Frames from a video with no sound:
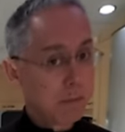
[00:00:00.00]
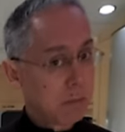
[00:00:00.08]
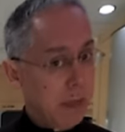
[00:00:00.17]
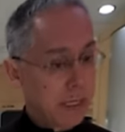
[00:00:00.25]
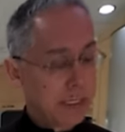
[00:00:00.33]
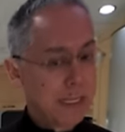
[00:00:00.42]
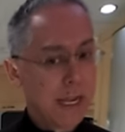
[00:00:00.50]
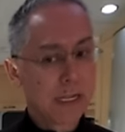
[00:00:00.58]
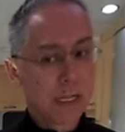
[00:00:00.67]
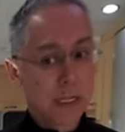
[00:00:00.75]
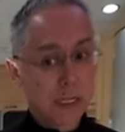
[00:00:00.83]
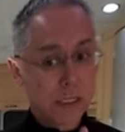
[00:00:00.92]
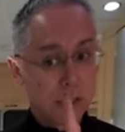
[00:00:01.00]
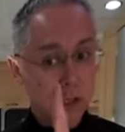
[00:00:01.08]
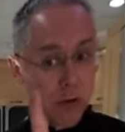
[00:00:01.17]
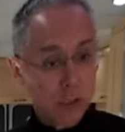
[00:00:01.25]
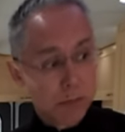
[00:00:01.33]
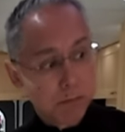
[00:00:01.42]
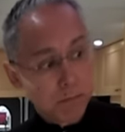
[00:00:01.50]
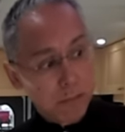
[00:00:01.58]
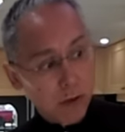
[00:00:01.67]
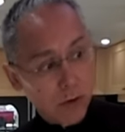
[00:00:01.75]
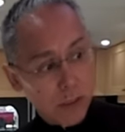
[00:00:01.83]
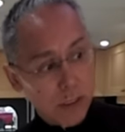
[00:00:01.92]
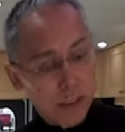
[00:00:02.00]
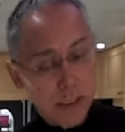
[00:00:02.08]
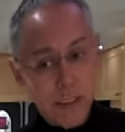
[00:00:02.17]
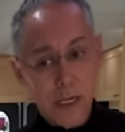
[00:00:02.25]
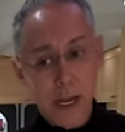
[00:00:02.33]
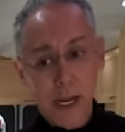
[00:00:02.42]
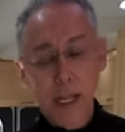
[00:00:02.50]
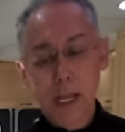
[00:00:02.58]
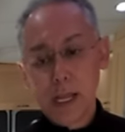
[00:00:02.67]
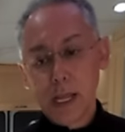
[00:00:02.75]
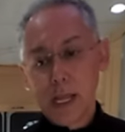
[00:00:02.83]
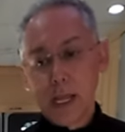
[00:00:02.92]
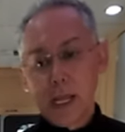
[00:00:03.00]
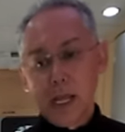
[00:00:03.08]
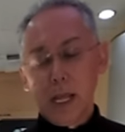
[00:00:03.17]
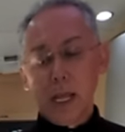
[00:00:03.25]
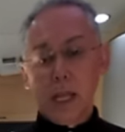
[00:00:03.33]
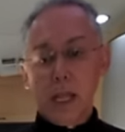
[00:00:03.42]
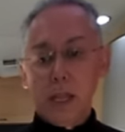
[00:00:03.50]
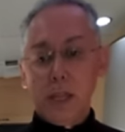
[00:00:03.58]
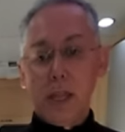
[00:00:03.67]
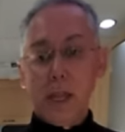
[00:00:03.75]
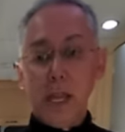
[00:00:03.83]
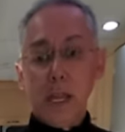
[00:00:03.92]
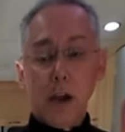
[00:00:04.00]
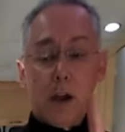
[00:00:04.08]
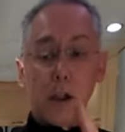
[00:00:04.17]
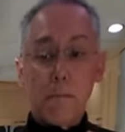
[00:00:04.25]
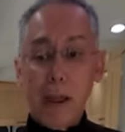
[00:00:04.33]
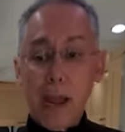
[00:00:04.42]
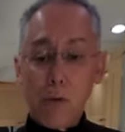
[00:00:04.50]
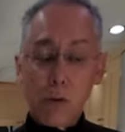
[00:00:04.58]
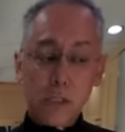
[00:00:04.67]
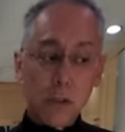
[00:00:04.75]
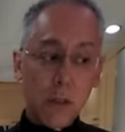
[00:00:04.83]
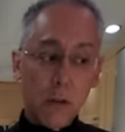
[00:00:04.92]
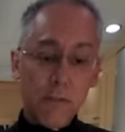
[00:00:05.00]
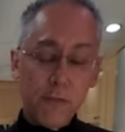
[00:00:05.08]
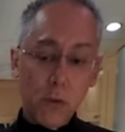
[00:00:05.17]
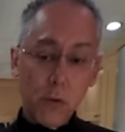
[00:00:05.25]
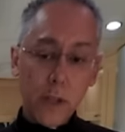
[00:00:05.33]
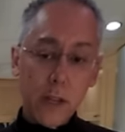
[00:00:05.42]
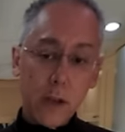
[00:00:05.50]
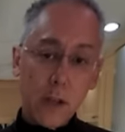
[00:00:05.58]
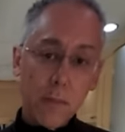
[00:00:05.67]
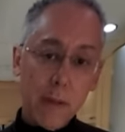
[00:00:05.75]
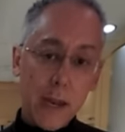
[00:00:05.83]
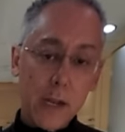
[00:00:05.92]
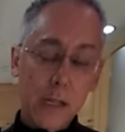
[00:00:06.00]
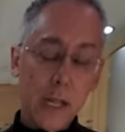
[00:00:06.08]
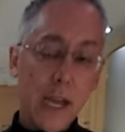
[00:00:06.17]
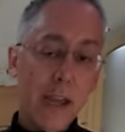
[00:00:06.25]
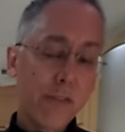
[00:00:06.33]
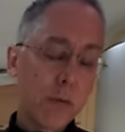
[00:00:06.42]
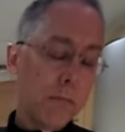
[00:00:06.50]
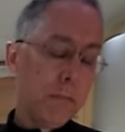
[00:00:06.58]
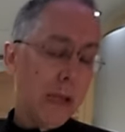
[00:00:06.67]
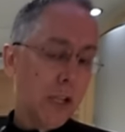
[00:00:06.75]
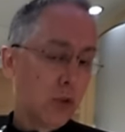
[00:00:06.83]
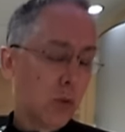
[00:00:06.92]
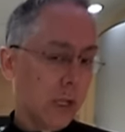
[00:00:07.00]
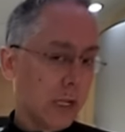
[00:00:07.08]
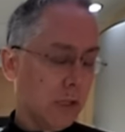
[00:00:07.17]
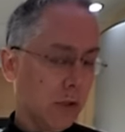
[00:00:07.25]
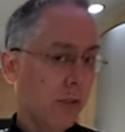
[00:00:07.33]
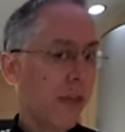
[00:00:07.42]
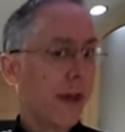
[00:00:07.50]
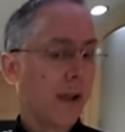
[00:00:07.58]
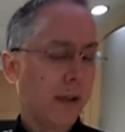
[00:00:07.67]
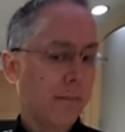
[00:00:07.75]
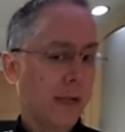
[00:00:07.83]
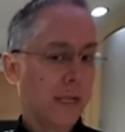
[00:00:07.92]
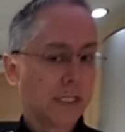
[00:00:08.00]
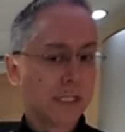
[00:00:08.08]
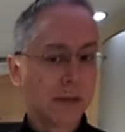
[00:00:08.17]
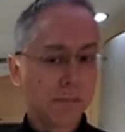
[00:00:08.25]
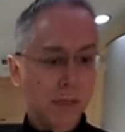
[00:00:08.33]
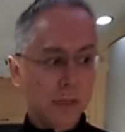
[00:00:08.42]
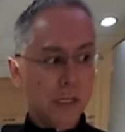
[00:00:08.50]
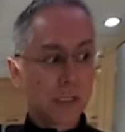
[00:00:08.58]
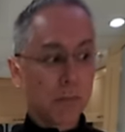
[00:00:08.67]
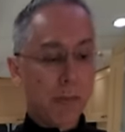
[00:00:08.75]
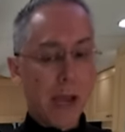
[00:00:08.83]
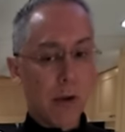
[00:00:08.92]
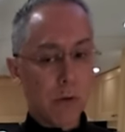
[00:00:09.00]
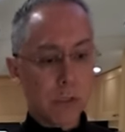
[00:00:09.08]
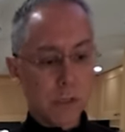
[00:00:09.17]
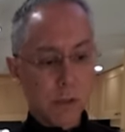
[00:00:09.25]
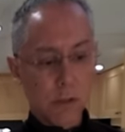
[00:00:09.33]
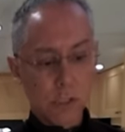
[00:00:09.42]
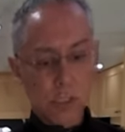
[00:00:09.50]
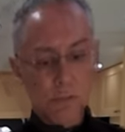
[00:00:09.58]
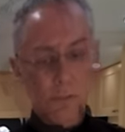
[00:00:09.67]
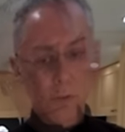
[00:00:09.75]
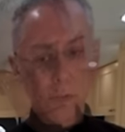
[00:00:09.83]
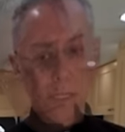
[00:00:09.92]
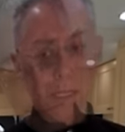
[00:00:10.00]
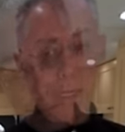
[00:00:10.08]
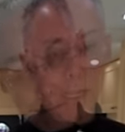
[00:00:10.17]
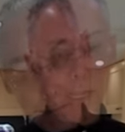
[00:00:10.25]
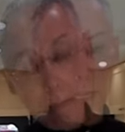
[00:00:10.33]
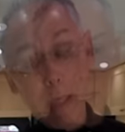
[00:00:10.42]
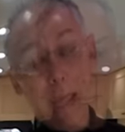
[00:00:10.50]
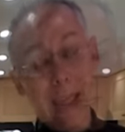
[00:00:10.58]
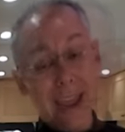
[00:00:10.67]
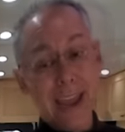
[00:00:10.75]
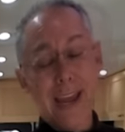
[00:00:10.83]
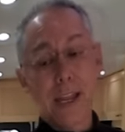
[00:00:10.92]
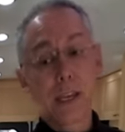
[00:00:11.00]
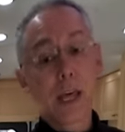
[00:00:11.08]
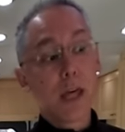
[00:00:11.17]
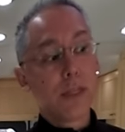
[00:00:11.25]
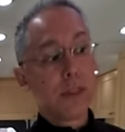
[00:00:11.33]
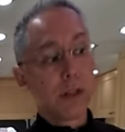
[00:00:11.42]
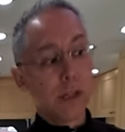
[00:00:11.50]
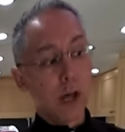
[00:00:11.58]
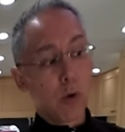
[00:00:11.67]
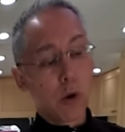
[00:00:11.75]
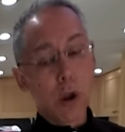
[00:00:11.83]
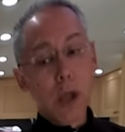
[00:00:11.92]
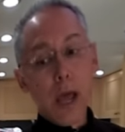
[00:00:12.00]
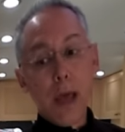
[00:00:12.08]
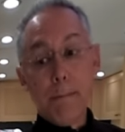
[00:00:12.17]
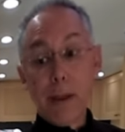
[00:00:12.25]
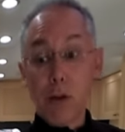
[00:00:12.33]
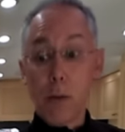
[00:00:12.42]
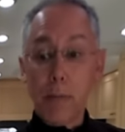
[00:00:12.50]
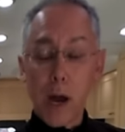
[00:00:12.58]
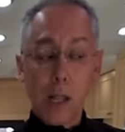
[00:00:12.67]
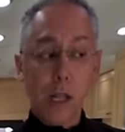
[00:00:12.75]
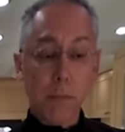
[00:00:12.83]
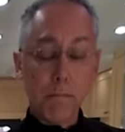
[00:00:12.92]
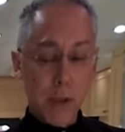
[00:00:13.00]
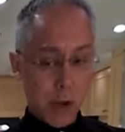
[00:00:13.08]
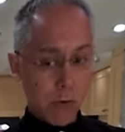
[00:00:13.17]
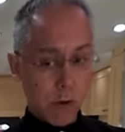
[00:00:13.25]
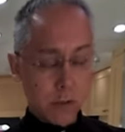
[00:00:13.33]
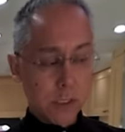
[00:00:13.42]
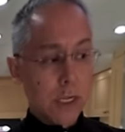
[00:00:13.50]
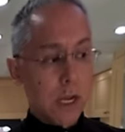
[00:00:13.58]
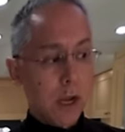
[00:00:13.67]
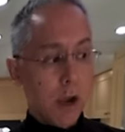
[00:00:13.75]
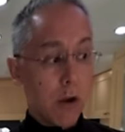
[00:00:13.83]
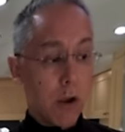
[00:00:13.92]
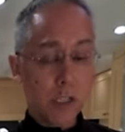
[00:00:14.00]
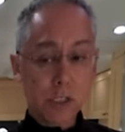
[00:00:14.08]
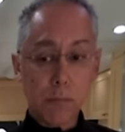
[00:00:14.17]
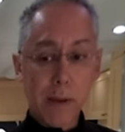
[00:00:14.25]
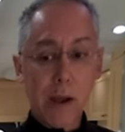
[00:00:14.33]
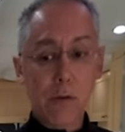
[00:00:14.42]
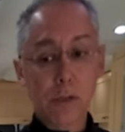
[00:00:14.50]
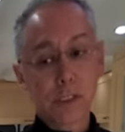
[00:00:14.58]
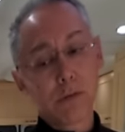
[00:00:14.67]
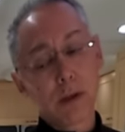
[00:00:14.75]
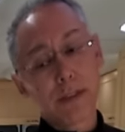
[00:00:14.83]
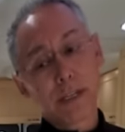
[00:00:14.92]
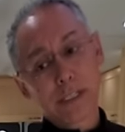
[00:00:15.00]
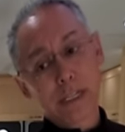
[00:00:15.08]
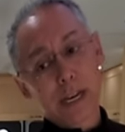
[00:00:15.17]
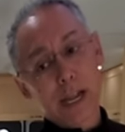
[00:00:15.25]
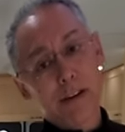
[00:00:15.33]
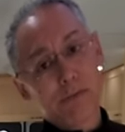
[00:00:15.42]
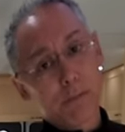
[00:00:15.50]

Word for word: Ascent is those mirrors on the side they are powered so they'll fold in automatically. I have to manually do that on my Ascent, but these are powered so they'll just fold in. And the lower parabolic mirrors are also powered. So on the Ascent, I have to